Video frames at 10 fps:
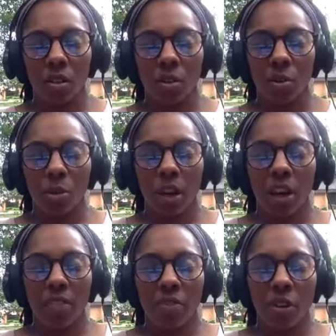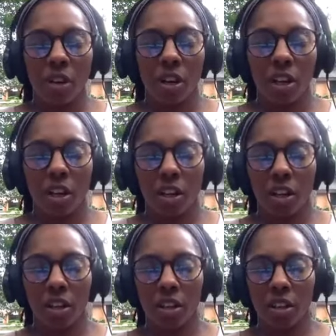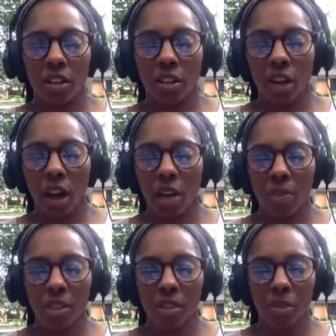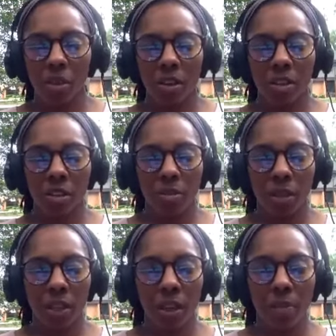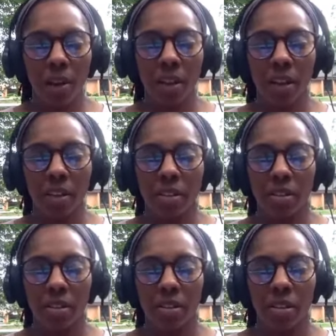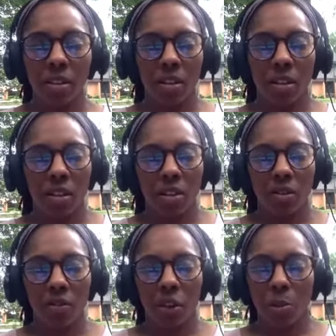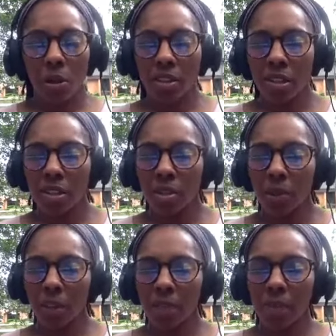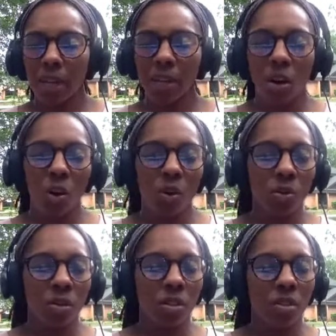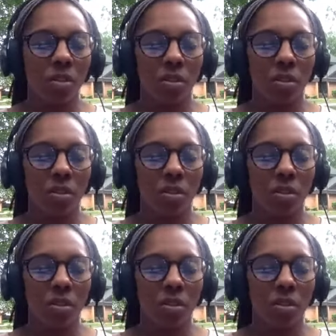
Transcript: We pray for your calming spirit to be among us, for your presence to be made known,